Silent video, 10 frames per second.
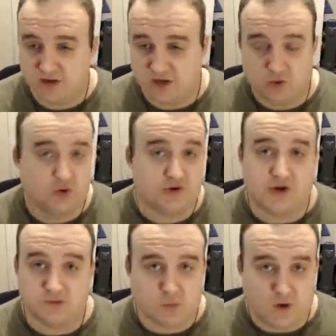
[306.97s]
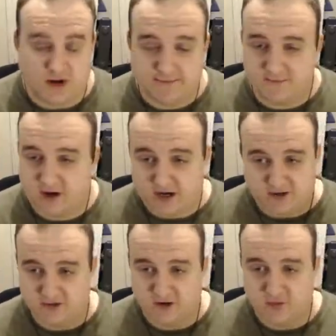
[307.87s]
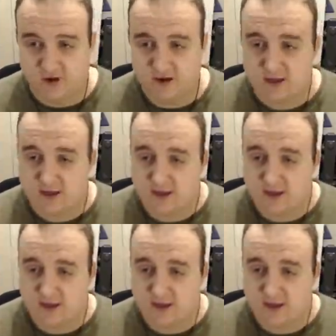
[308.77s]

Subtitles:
Lord knows why. I don't know why.